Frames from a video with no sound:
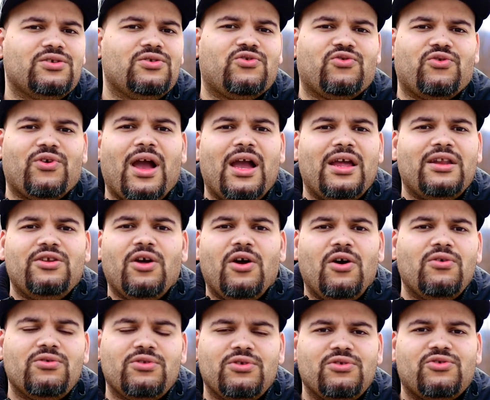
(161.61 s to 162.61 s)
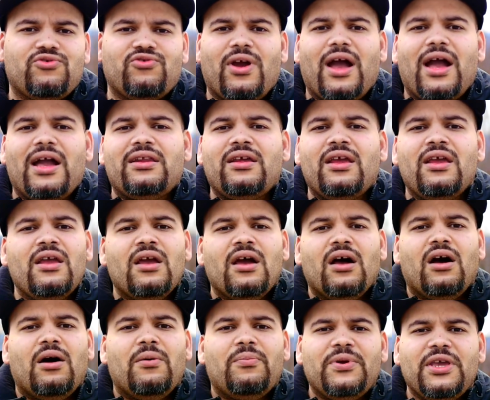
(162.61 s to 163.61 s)
you tried Node, you tried
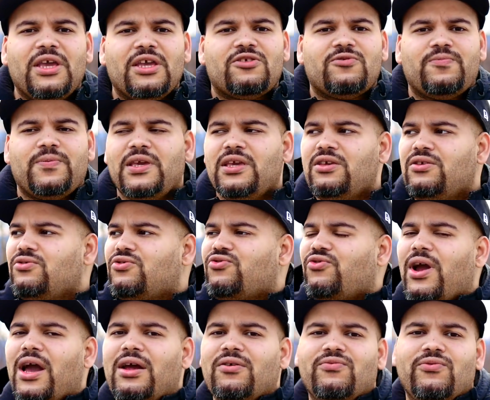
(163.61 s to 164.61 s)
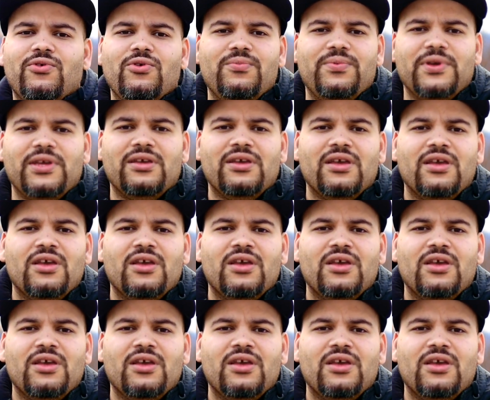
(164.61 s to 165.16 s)
uh, PHP, you tried Ruby,